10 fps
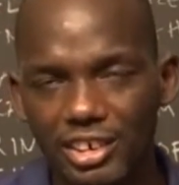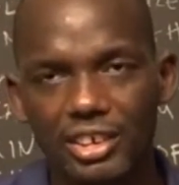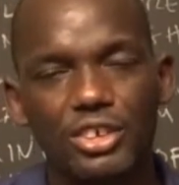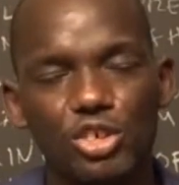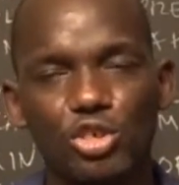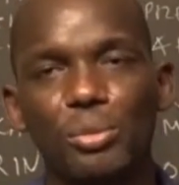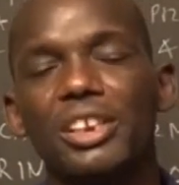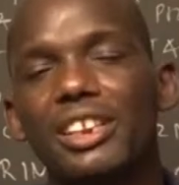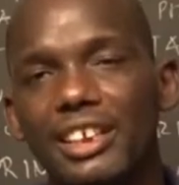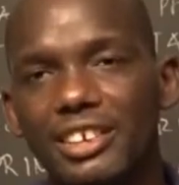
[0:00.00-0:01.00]
So it means
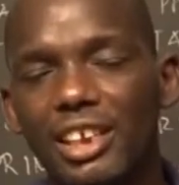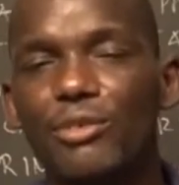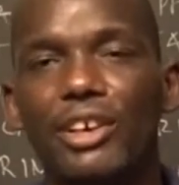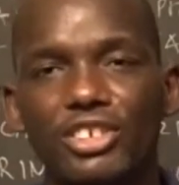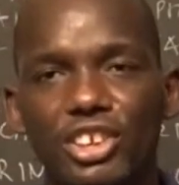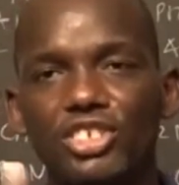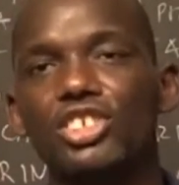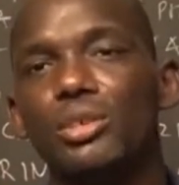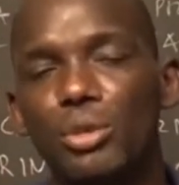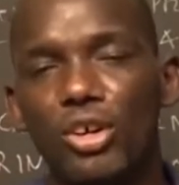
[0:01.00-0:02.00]
that if I teach
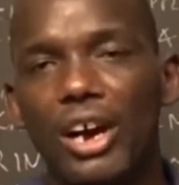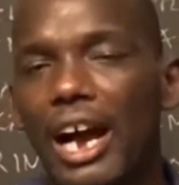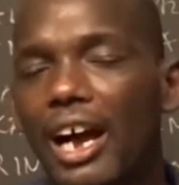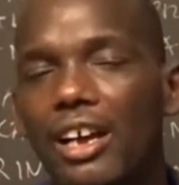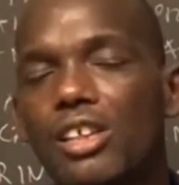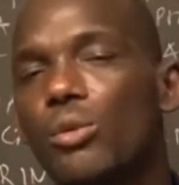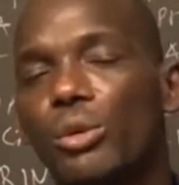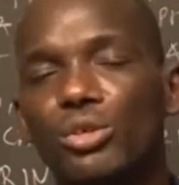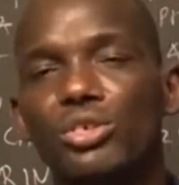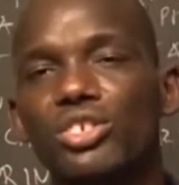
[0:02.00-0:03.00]
him or her
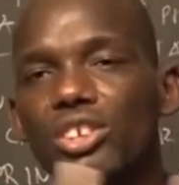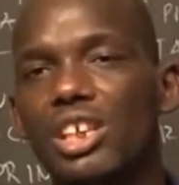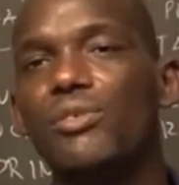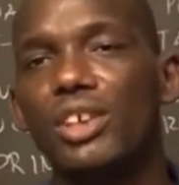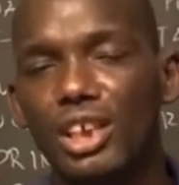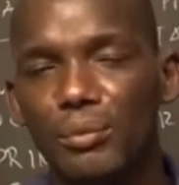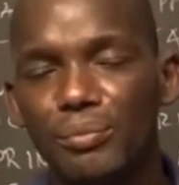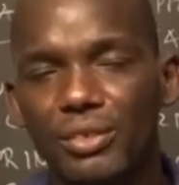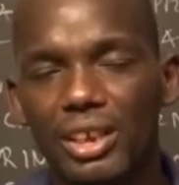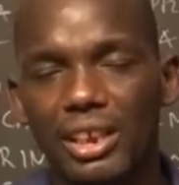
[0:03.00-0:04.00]
without giving him